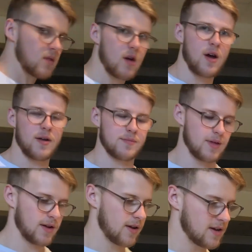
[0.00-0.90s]
All right,
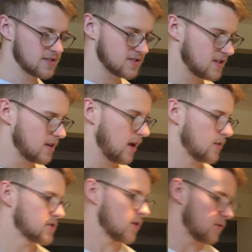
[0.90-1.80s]
I think you guys can see it
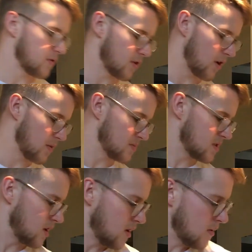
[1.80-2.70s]
now. So for the
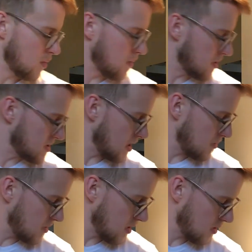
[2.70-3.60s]
arms, pretty much
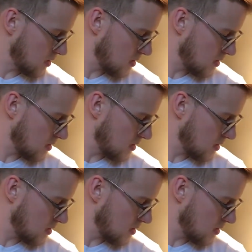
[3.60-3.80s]
same thing.